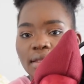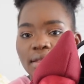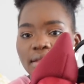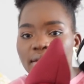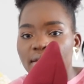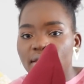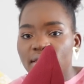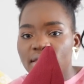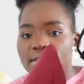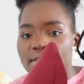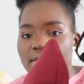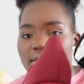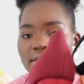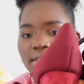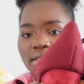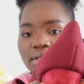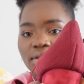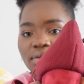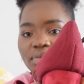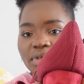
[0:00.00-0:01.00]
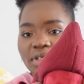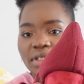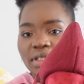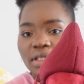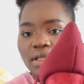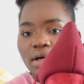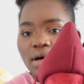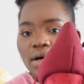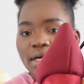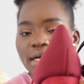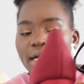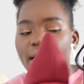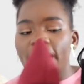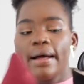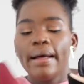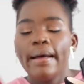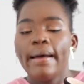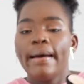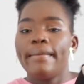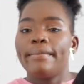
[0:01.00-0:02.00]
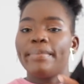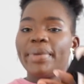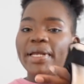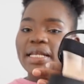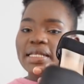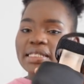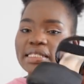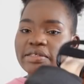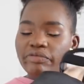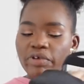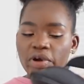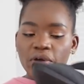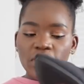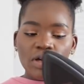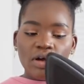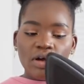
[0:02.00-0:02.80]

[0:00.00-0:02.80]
This is a little bit longer, but it's very